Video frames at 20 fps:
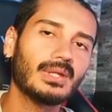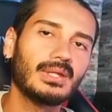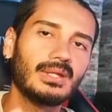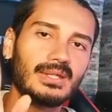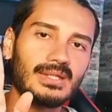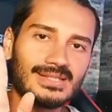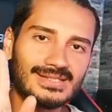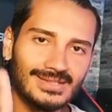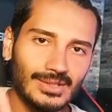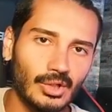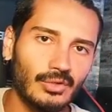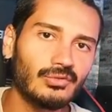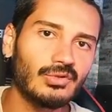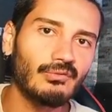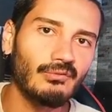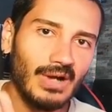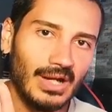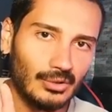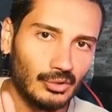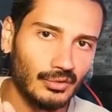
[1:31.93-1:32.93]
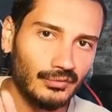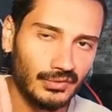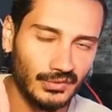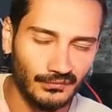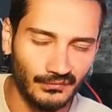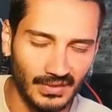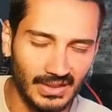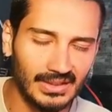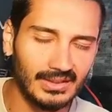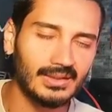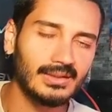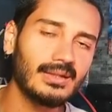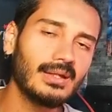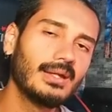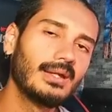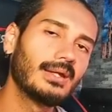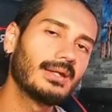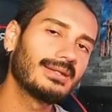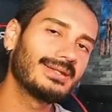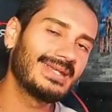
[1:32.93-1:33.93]
Instead of the ward of the Phelan,
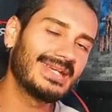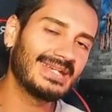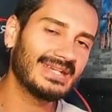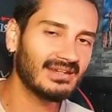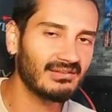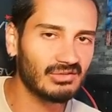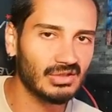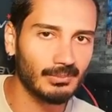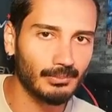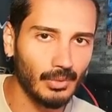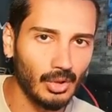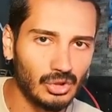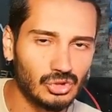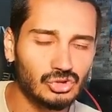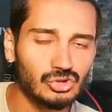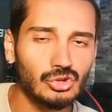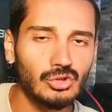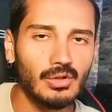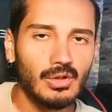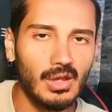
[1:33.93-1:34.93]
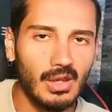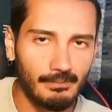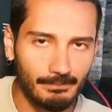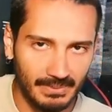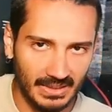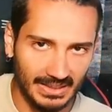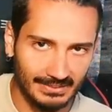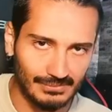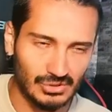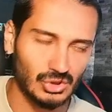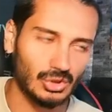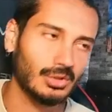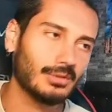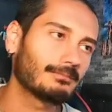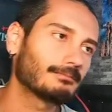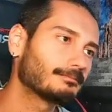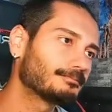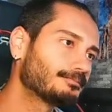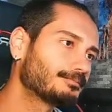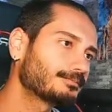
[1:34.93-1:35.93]
they give the boss a brimstone.
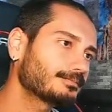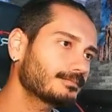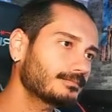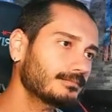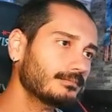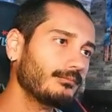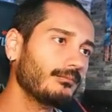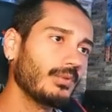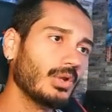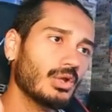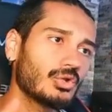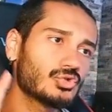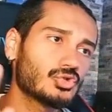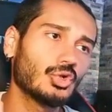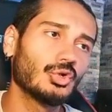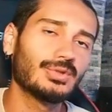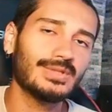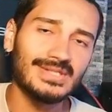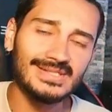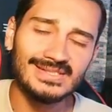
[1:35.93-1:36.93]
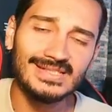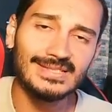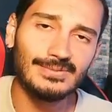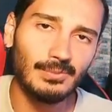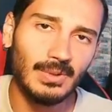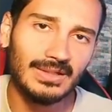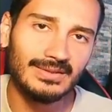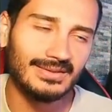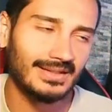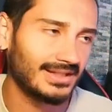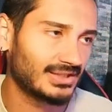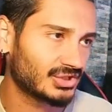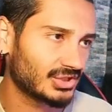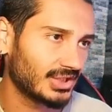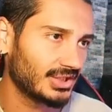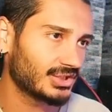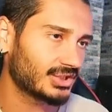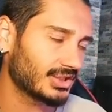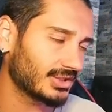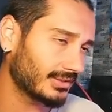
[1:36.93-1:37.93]
So this is what they
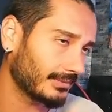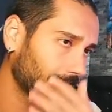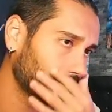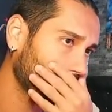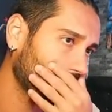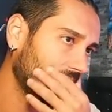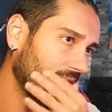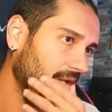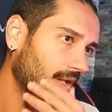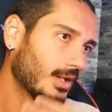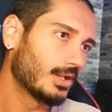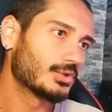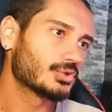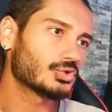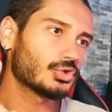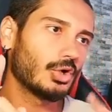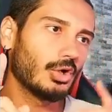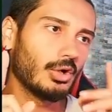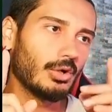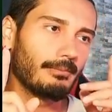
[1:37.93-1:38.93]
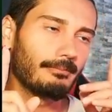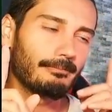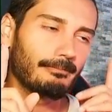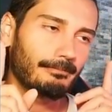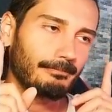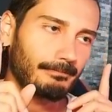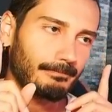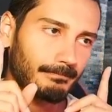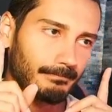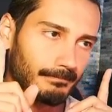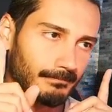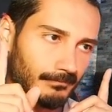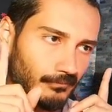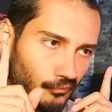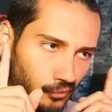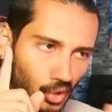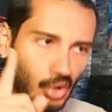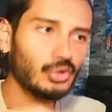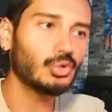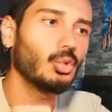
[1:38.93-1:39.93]
changed it. So
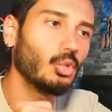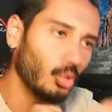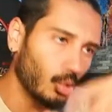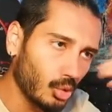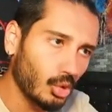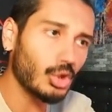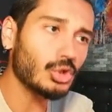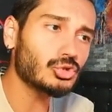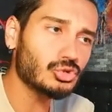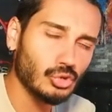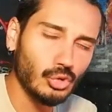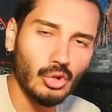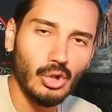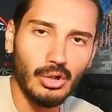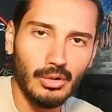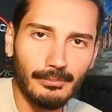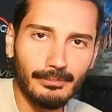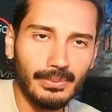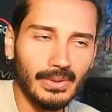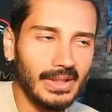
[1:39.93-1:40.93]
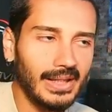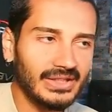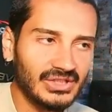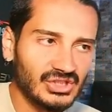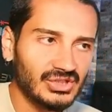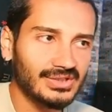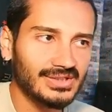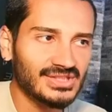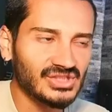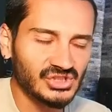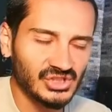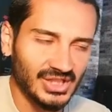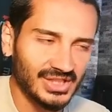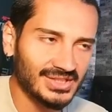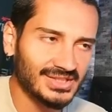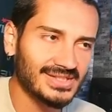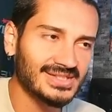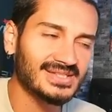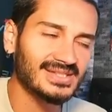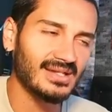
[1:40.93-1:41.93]
for the Urost comp, actually these
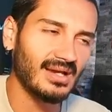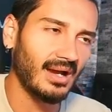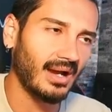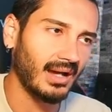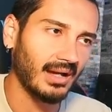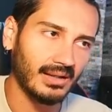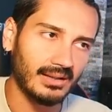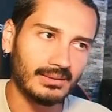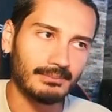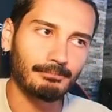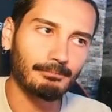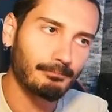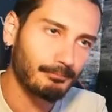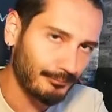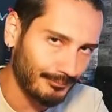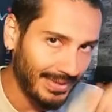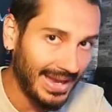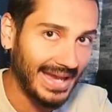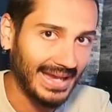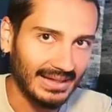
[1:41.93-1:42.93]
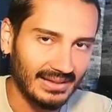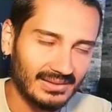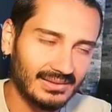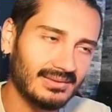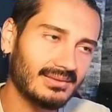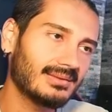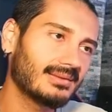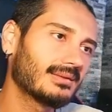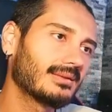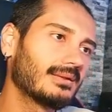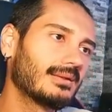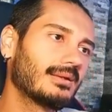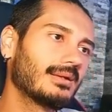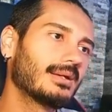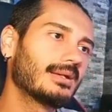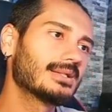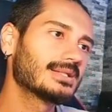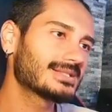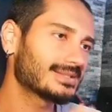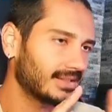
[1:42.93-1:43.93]
changes are bad.
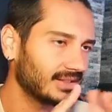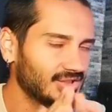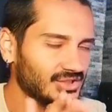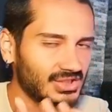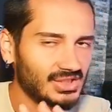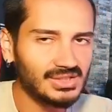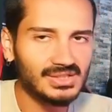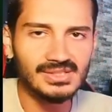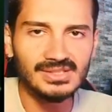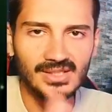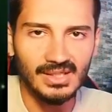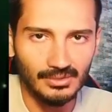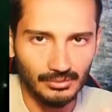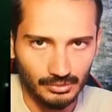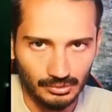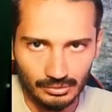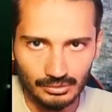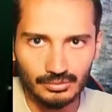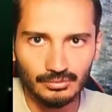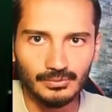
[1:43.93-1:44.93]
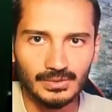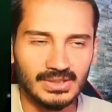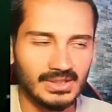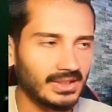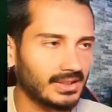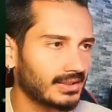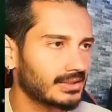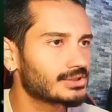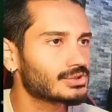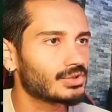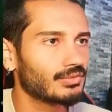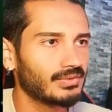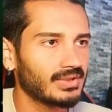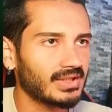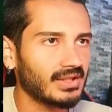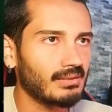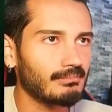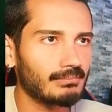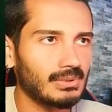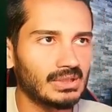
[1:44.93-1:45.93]
Stat changes are good. We take it, so we
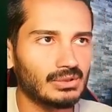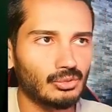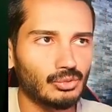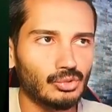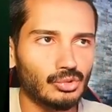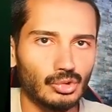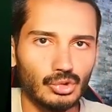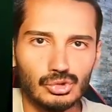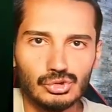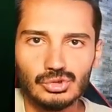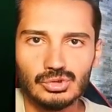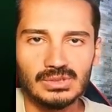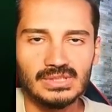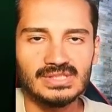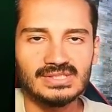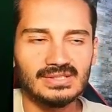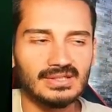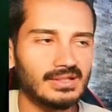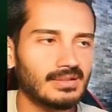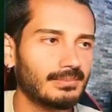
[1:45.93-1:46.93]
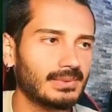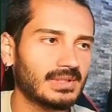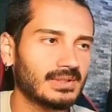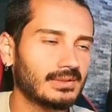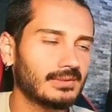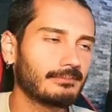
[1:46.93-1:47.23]
can build Urost is a little bit